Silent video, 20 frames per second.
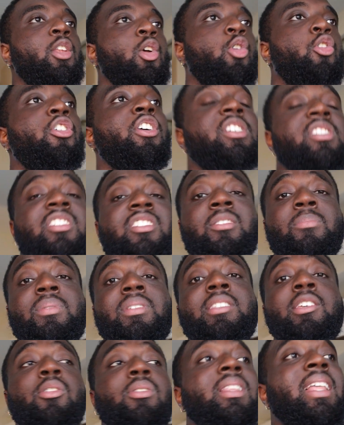criticism
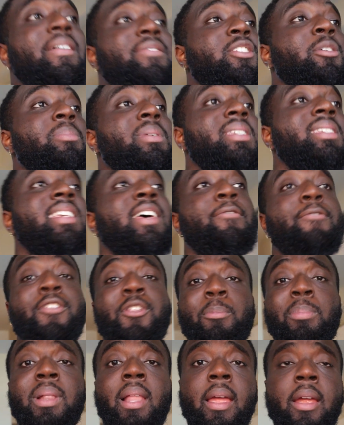still left to be said for the
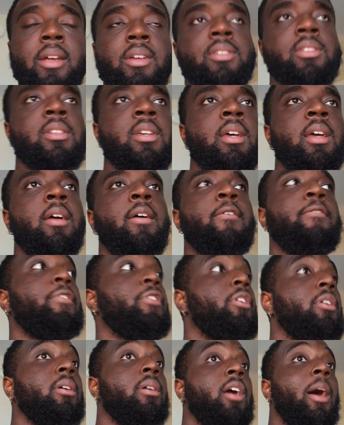players, for
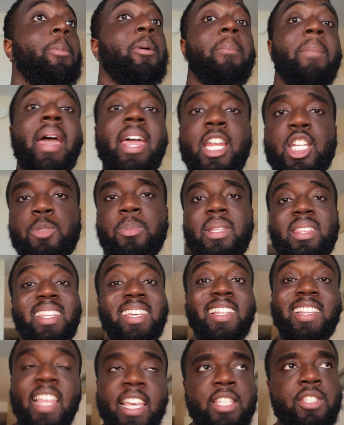the upper management, the
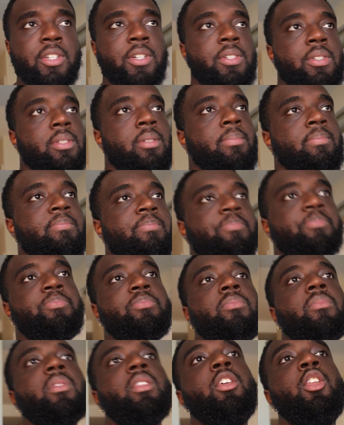Glazers.
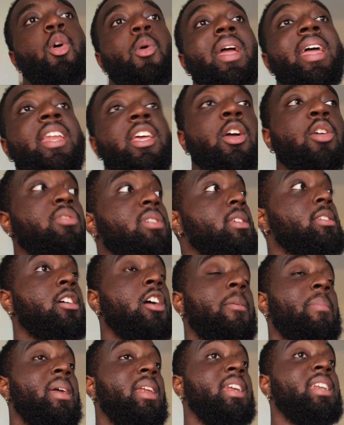Ineos has
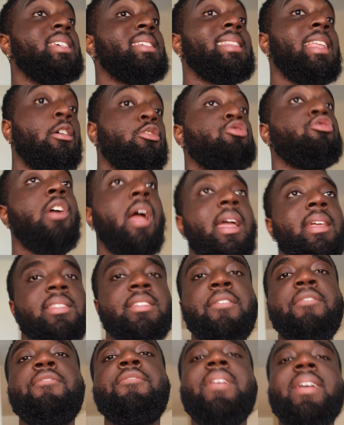come in and is now trying to
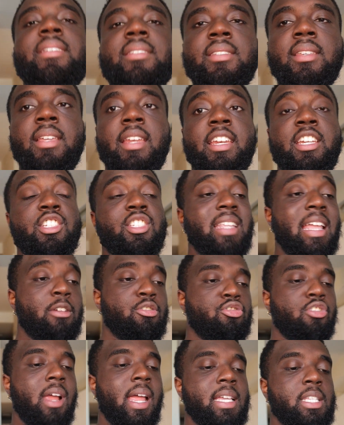fix it and is now
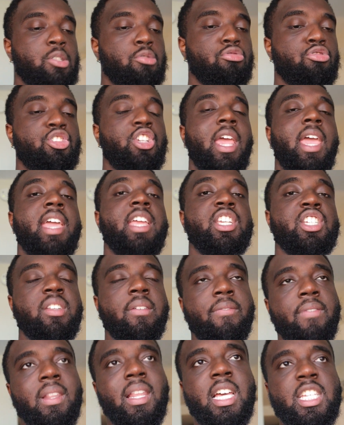trying to change the
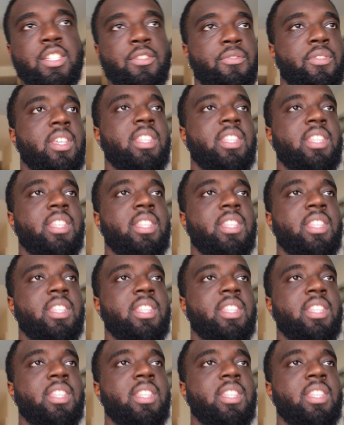philosophy